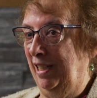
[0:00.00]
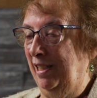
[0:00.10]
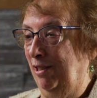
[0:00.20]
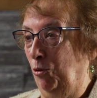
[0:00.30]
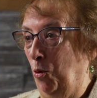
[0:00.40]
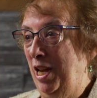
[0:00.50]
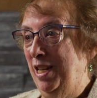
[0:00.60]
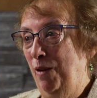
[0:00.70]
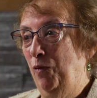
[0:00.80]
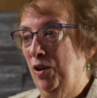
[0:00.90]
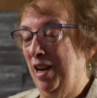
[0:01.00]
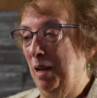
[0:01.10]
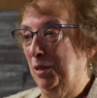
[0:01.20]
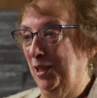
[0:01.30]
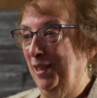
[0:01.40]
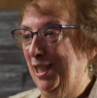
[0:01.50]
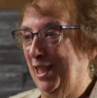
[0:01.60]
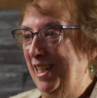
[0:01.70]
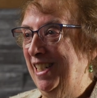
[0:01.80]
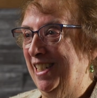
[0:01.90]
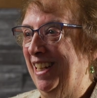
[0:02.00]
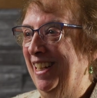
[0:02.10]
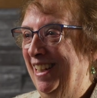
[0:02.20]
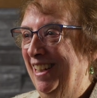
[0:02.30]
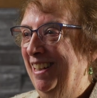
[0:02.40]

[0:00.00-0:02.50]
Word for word: it's quite different, and I'm still adjusting.